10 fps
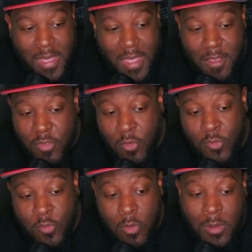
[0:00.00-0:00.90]
And for those
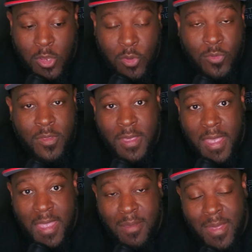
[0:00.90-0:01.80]
who are new to the
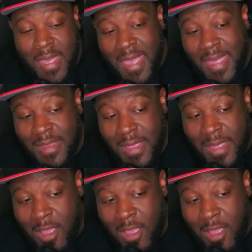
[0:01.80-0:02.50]
game and